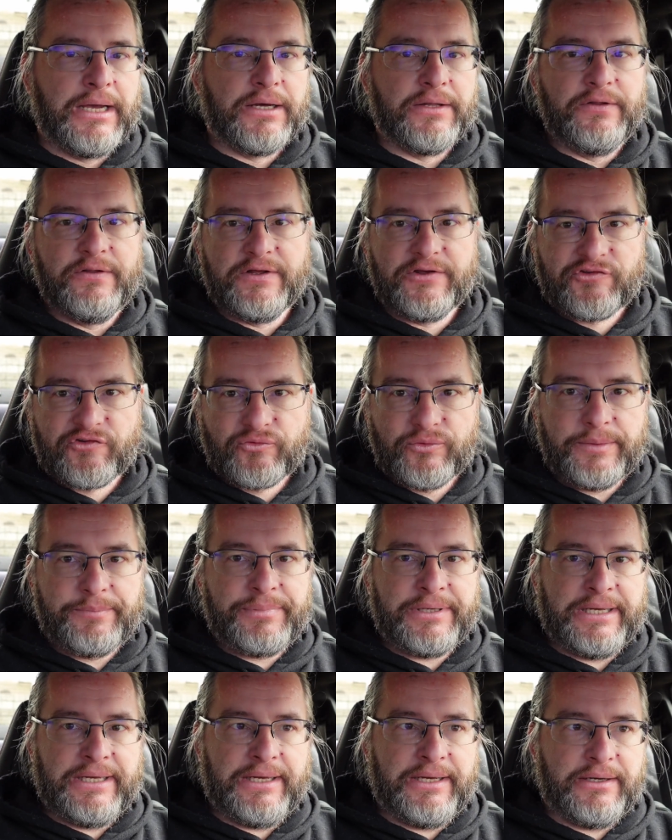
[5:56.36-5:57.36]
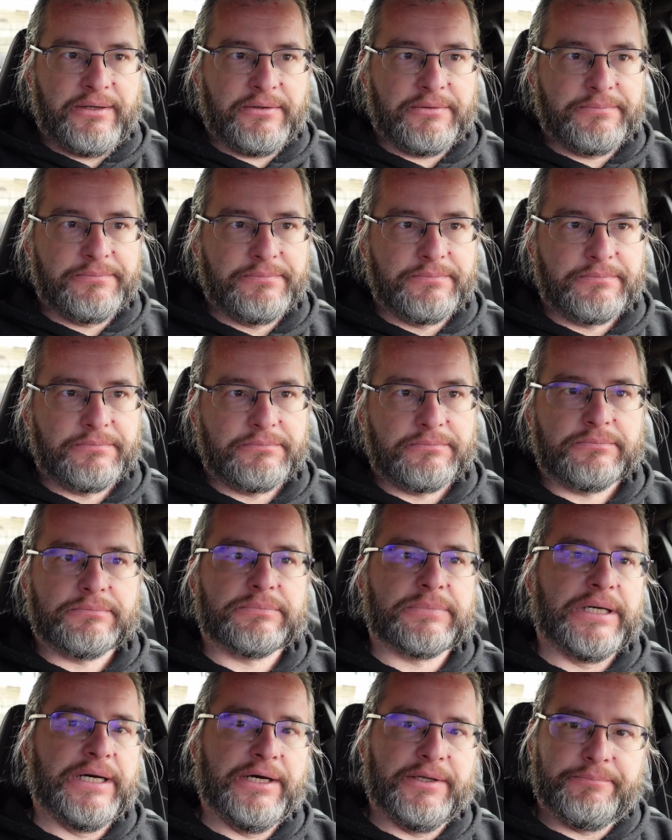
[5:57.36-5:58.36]
This repair,
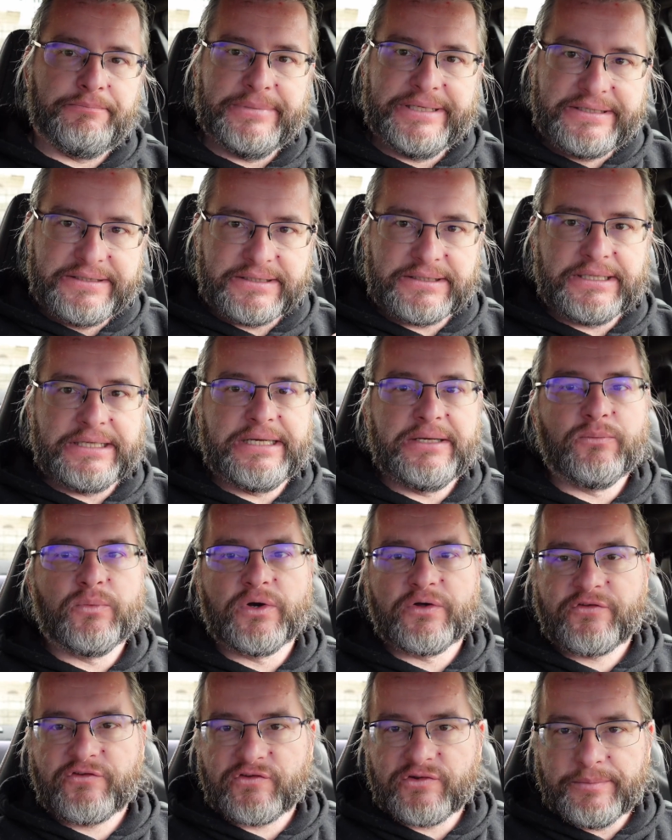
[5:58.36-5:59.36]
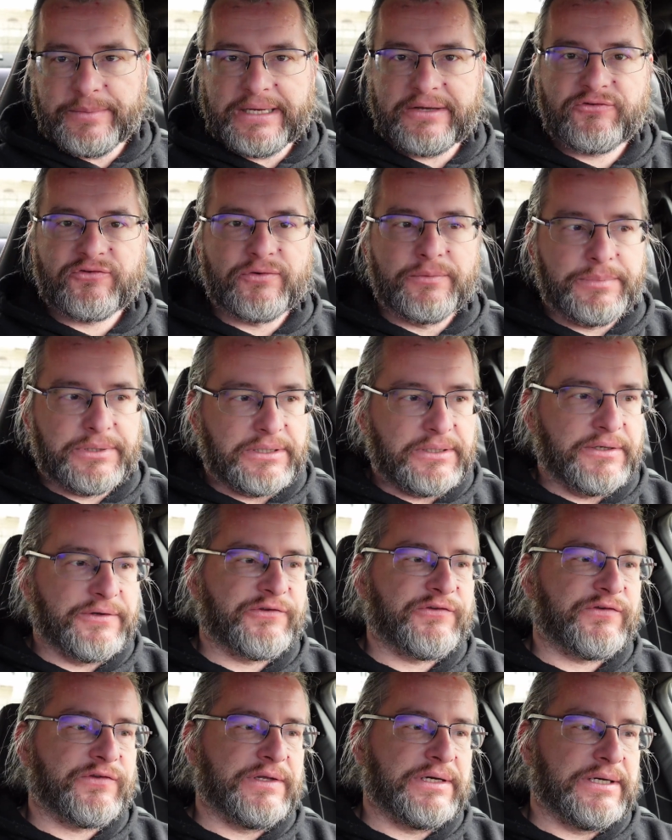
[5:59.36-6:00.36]
admittedly with some extra
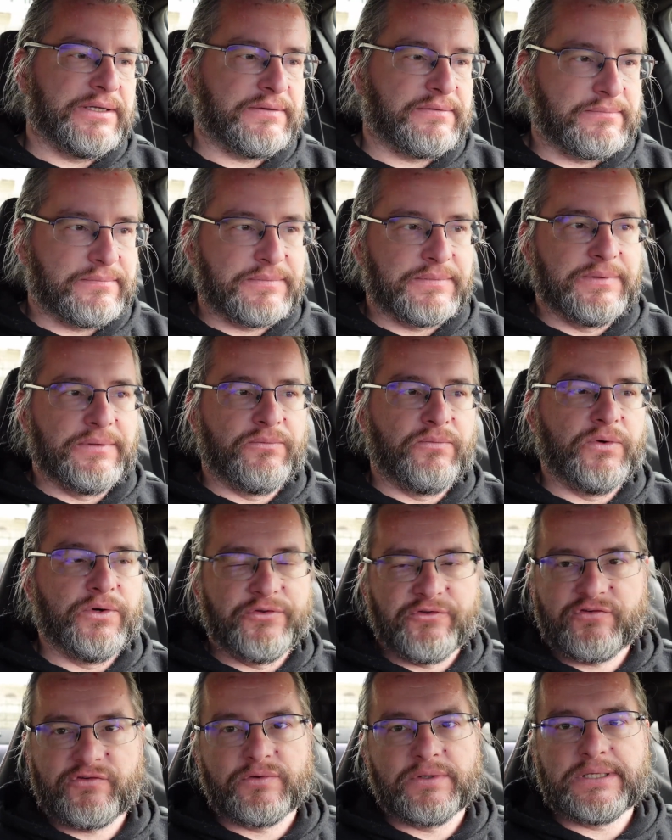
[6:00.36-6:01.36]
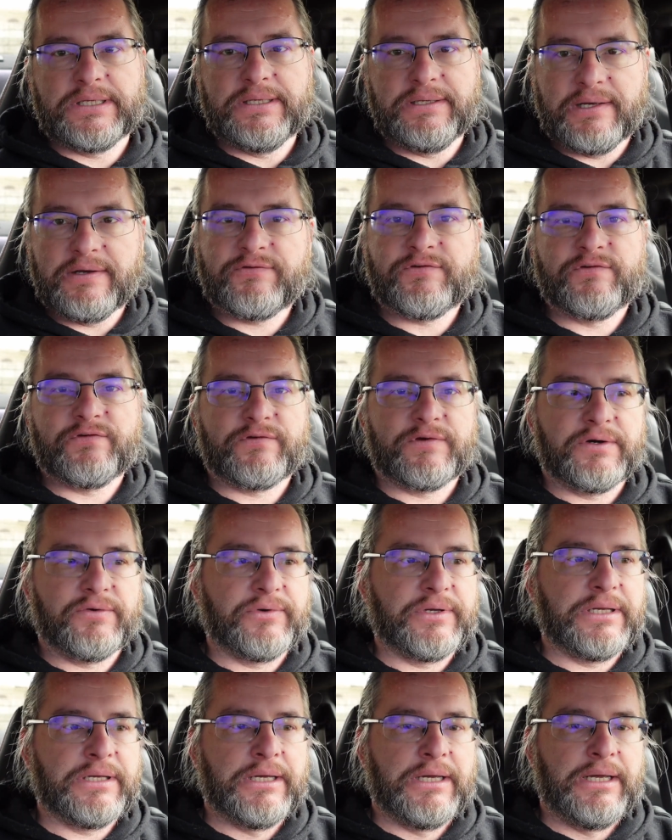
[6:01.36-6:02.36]
parts that weren't strictly
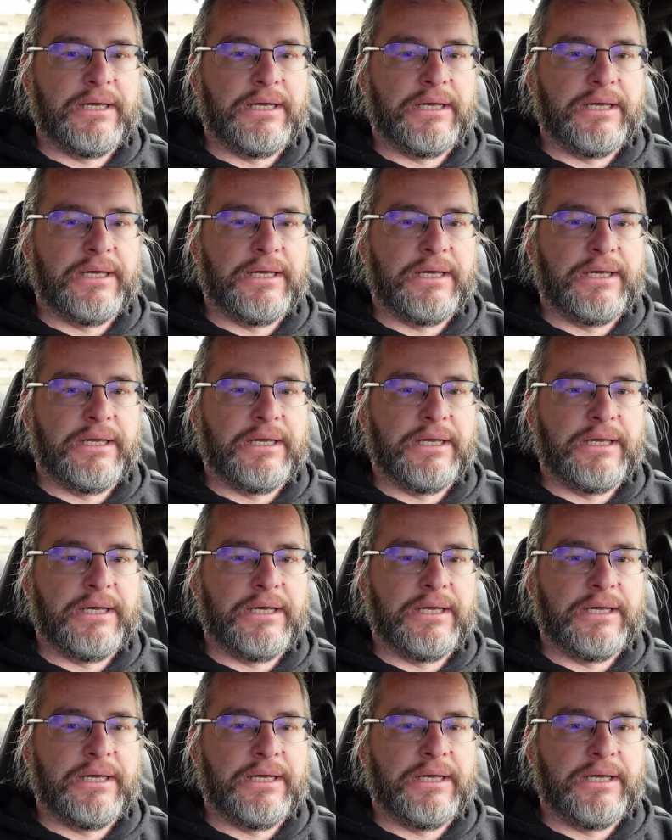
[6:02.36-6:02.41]
necessary,